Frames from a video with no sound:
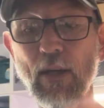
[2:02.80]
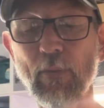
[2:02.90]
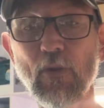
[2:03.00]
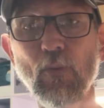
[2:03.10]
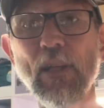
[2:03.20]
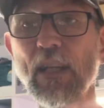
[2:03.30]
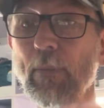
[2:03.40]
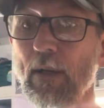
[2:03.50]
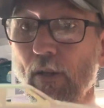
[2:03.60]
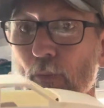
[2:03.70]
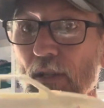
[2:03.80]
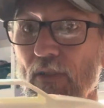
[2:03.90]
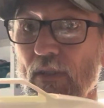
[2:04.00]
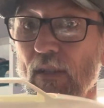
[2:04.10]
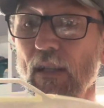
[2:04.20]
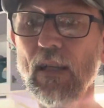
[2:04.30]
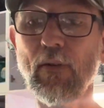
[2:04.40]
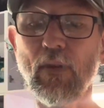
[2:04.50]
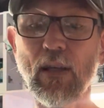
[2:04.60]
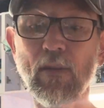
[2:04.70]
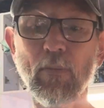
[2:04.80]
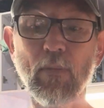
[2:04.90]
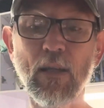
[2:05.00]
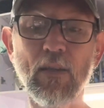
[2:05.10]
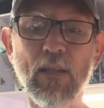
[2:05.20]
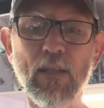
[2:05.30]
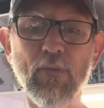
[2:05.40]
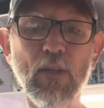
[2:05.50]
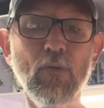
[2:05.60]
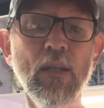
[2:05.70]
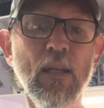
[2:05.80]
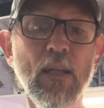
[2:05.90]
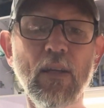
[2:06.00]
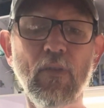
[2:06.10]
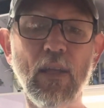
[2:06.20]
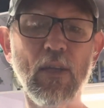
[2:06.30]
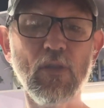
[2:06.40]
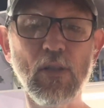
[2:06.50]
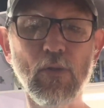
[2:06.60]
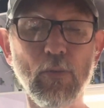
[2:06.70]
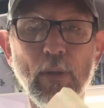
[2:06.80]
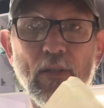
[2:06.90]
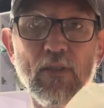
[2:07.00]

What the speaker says: because when they come out of the press in the factory, they usually little pins